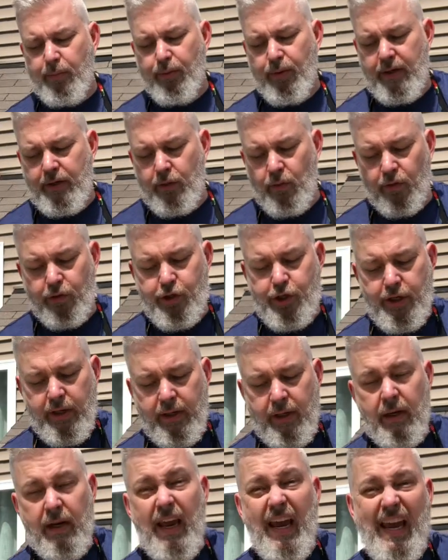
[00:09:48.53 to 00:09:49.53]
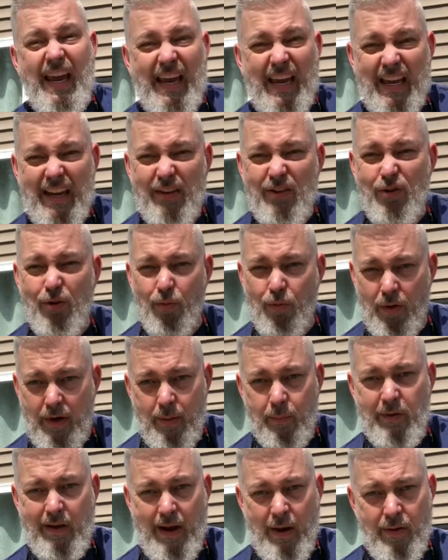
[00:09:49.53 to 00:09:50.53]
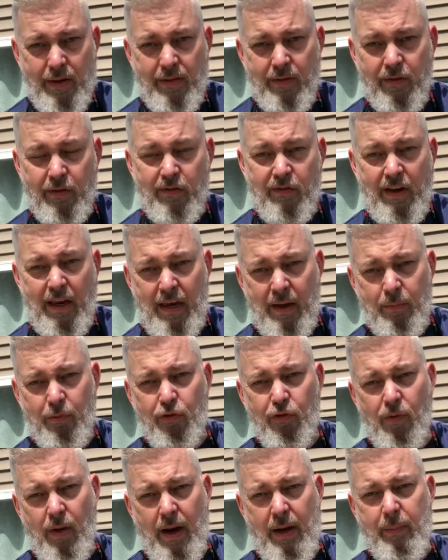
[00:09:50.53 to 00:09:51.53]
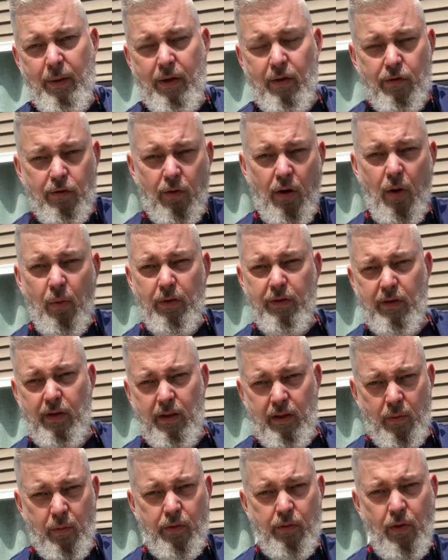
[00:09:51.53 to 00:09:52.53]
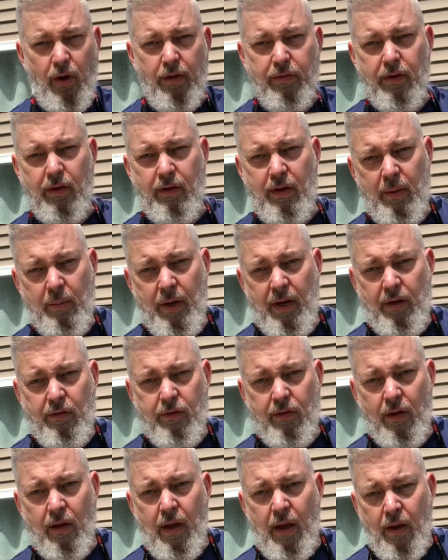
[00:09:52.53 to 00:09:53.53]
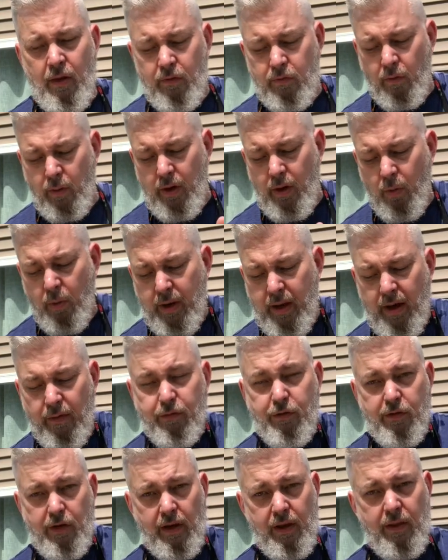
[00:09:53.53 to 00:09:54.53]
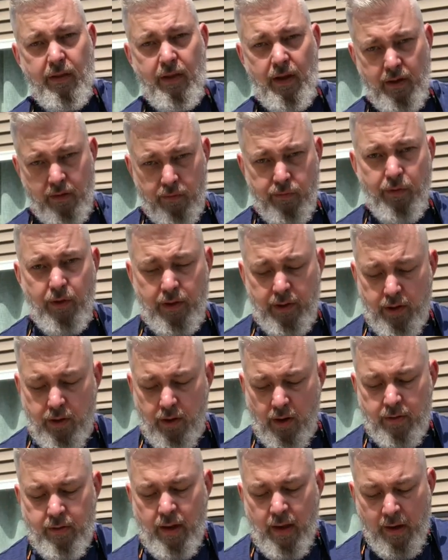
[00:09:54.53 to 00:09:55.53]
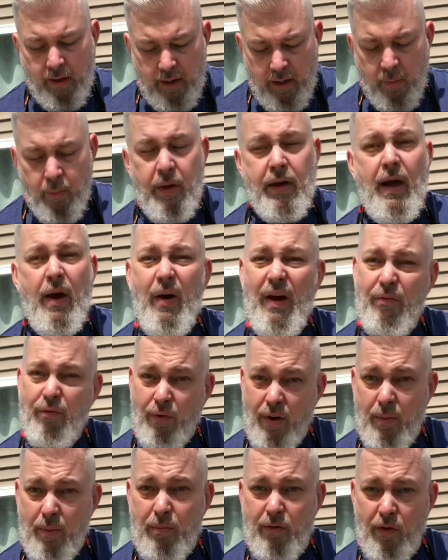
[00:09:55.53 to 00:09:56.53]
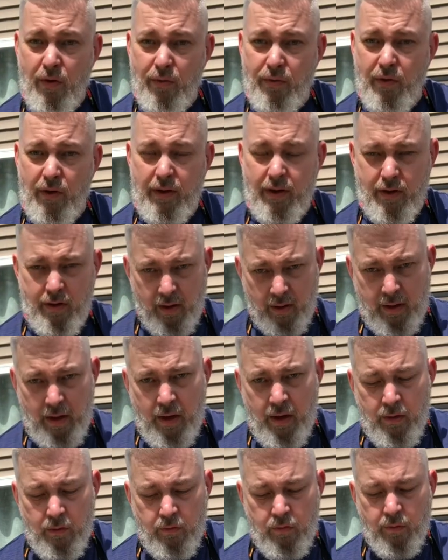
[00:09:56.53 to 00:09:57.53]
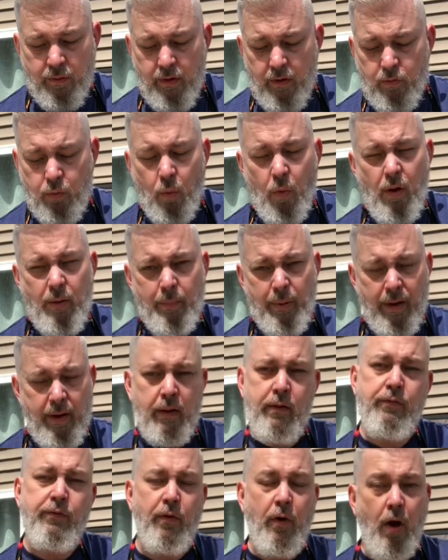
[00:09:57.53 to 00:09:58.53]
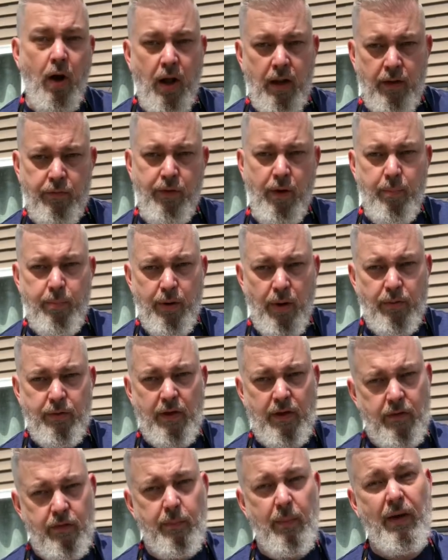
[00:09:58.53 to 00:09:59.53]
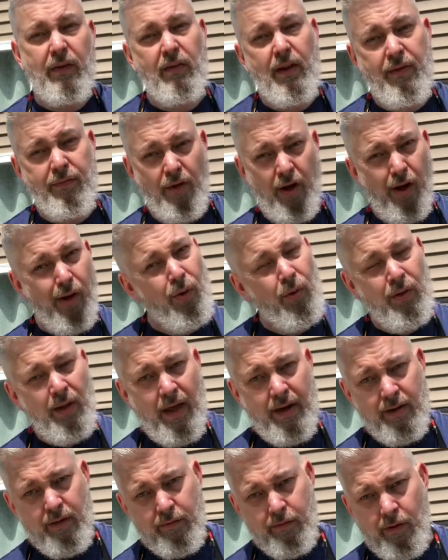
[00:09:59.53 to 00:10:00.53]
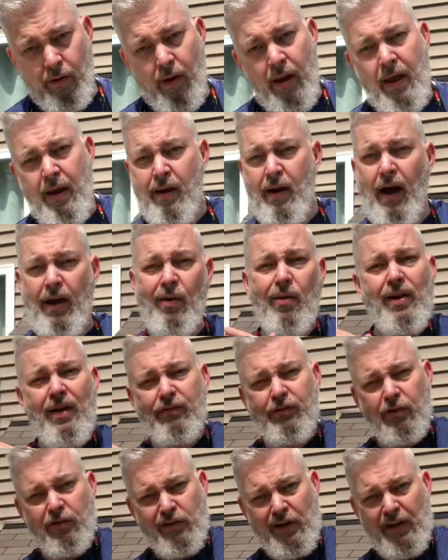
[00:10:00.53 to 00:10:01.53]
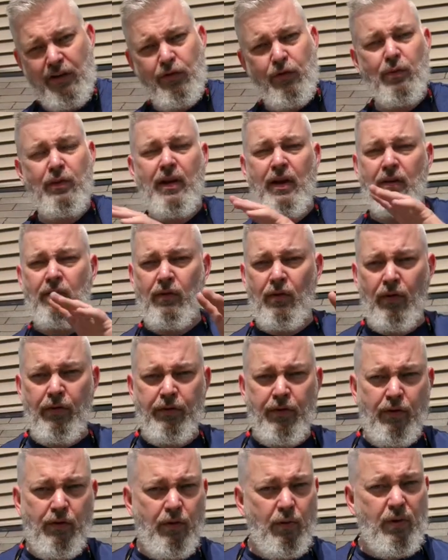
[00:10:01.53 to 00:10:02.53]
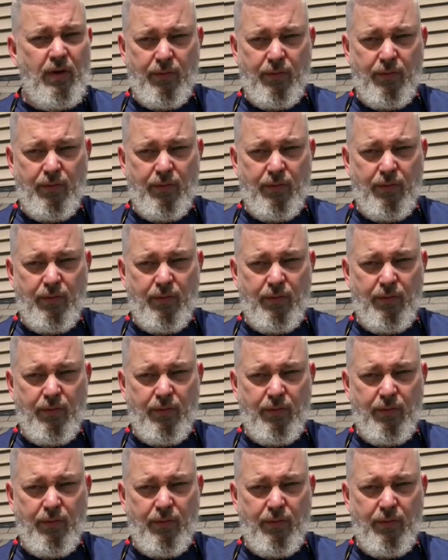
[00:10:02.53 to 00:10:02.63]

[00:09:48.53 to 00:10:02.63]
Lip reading: to bring your chicken and your ribs out in the same tray because you're always dealing with cross-contamination. So here we have chicken that is fully cooked, and we now have ribs that are fully cooked. So this one pan for all of our proteins makes life a whole lot easier. I don't have to change utensils and do